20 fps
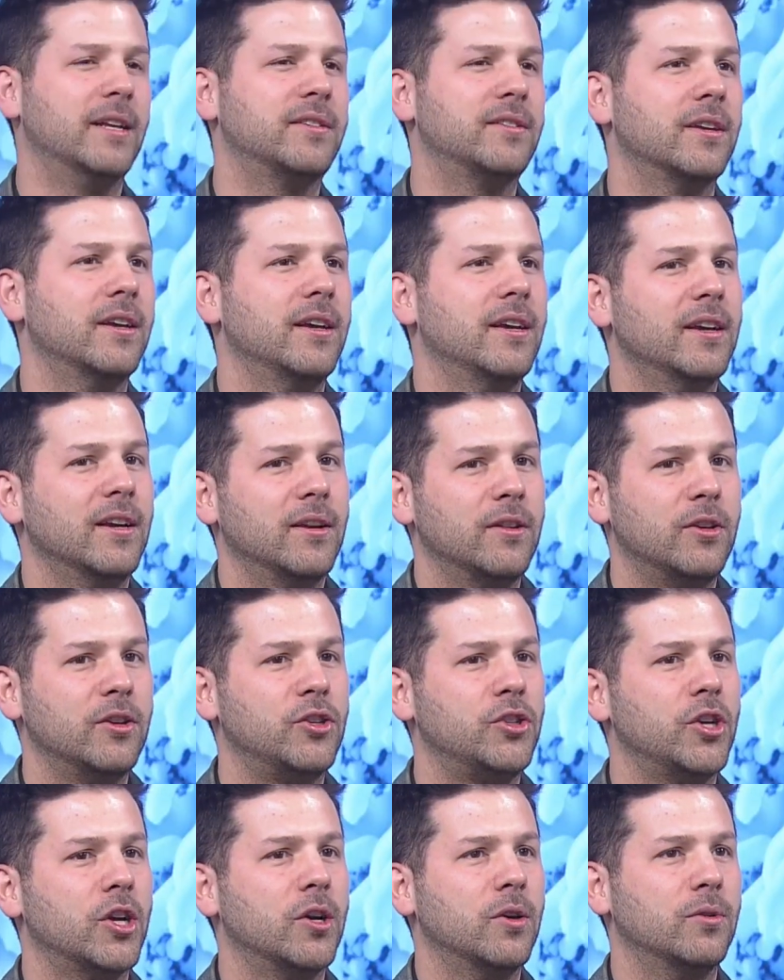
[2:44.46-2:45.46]
it's the
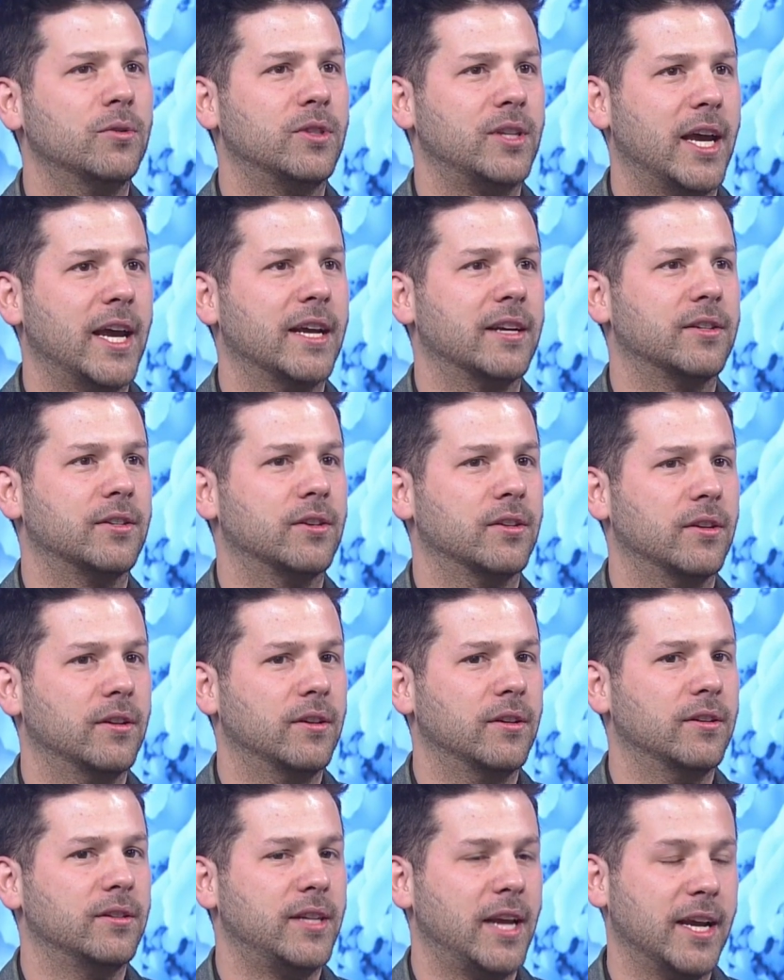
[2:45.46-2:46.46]
show takes
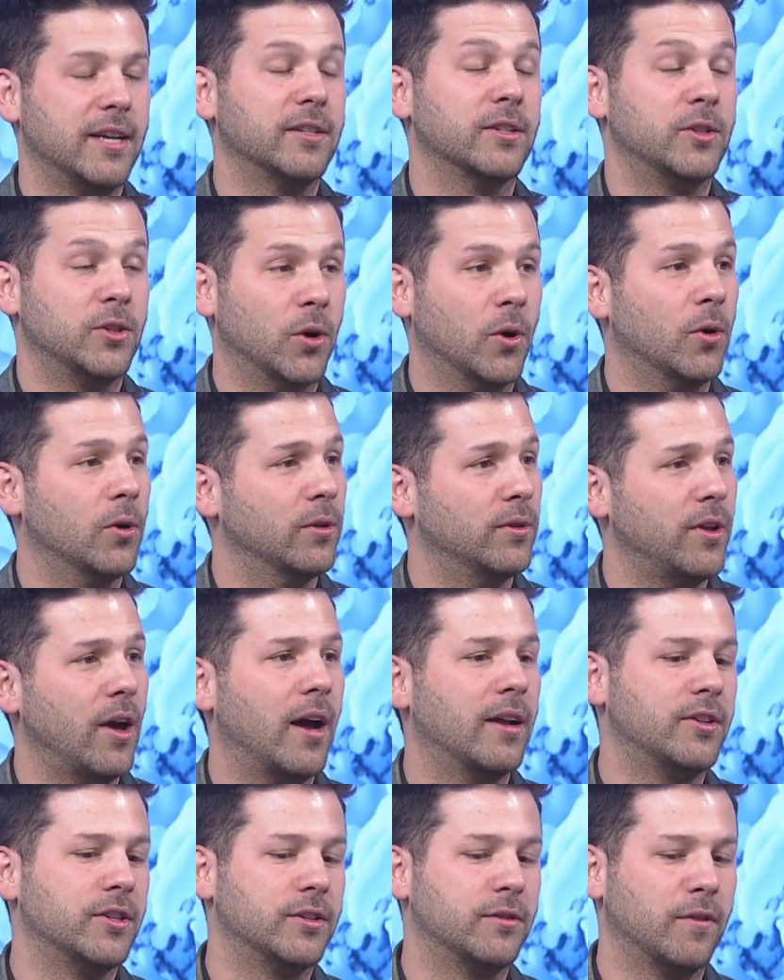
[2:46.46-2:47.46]
takes a toll,
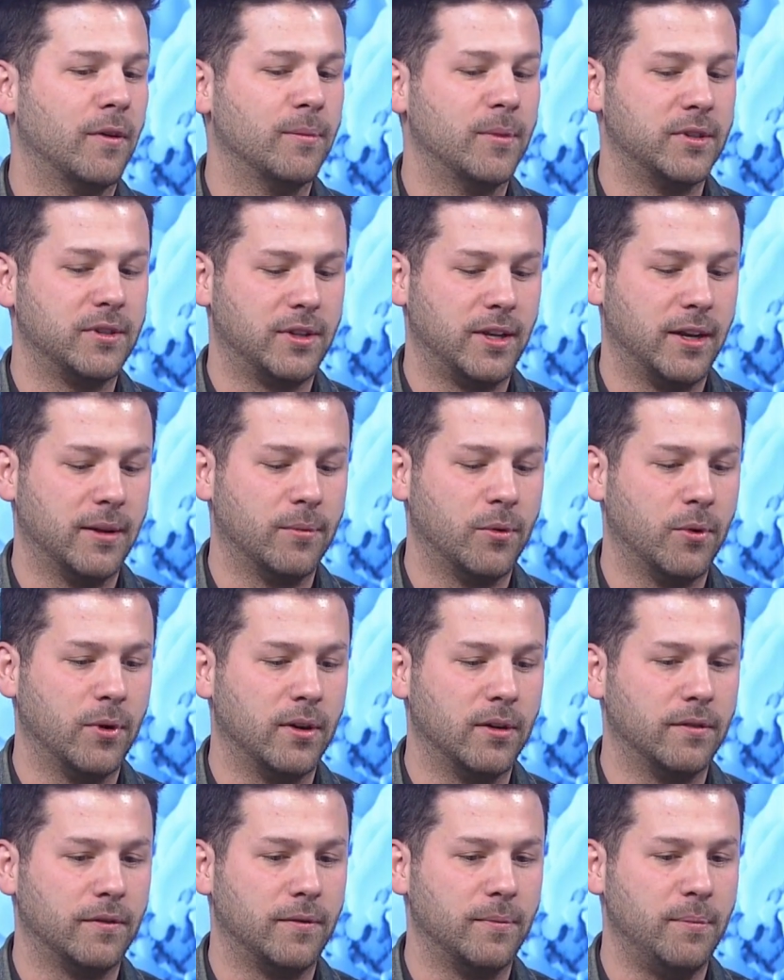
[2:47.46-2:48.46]
not just from the
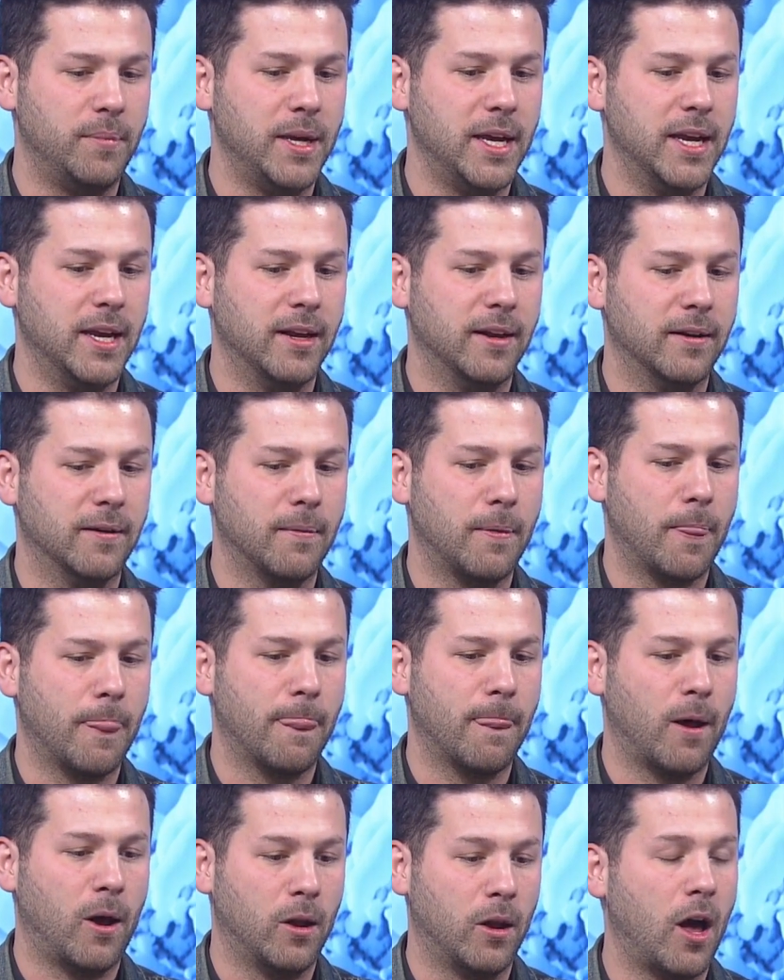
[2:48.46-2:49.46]
standpoint of being
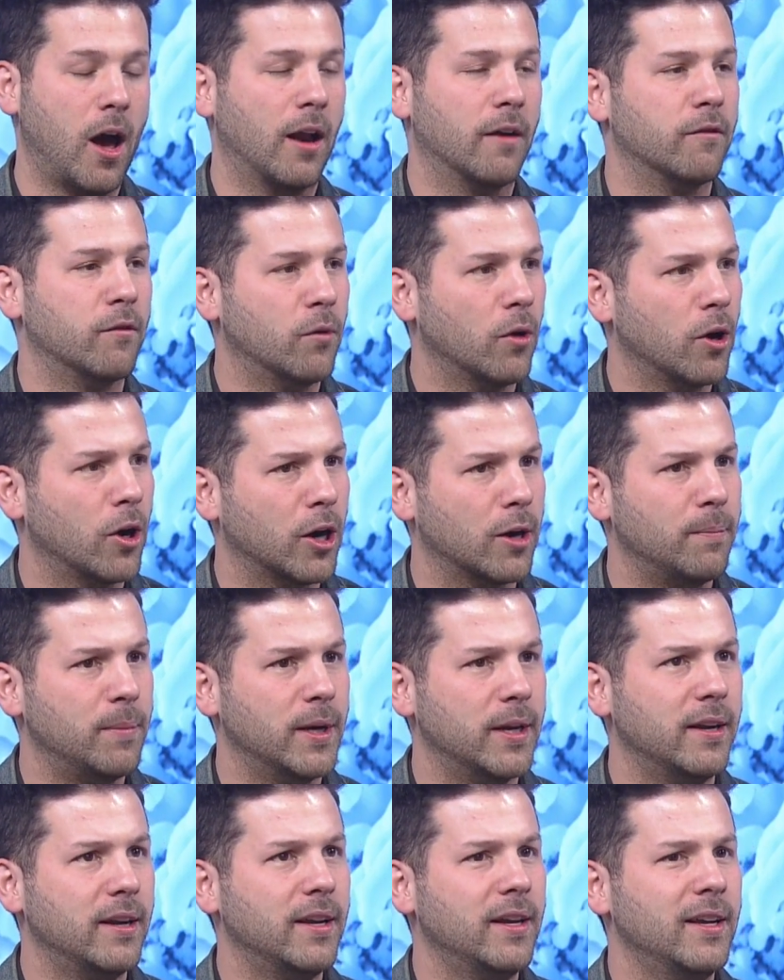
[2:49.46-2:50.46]
a lot of work,
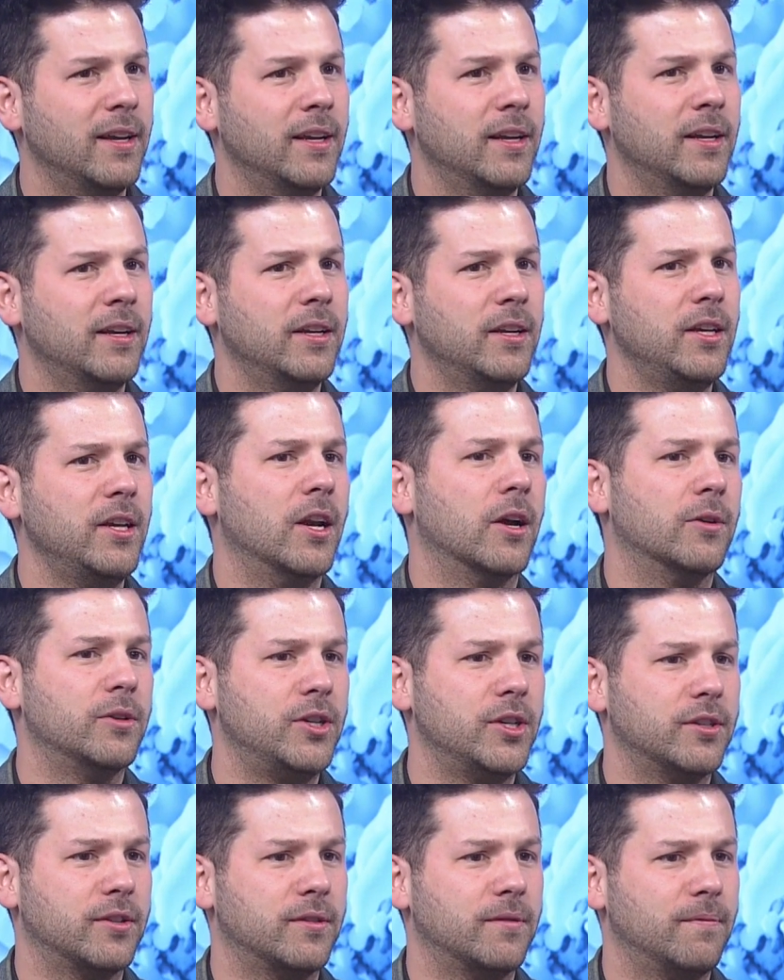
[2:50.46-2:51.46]
but you know,
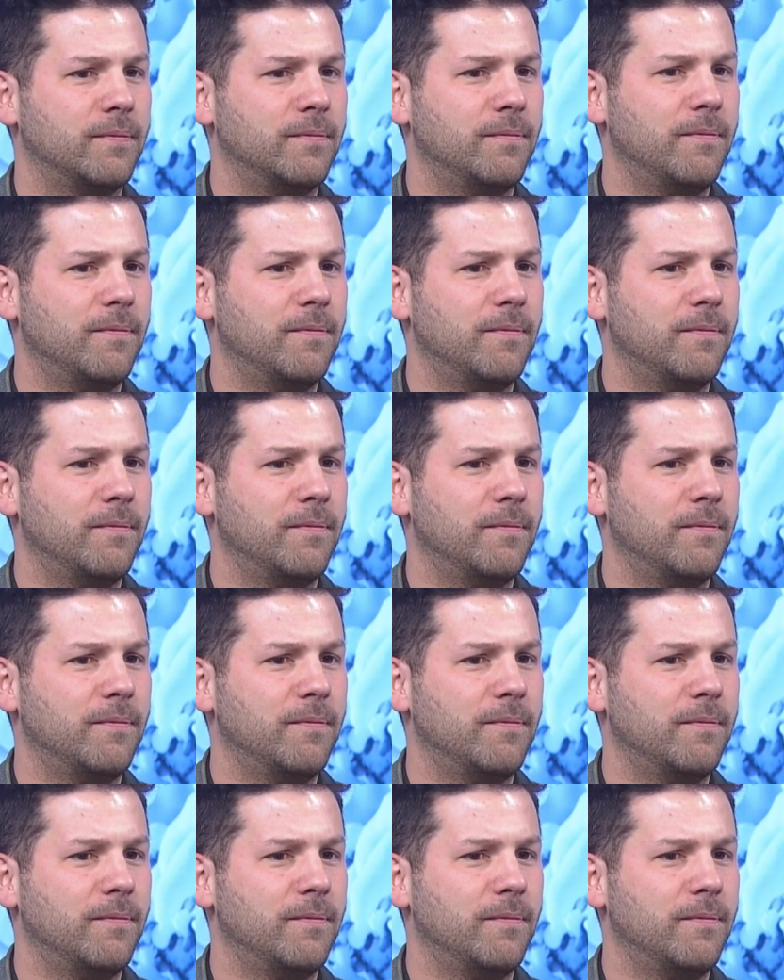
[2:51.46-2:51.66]
just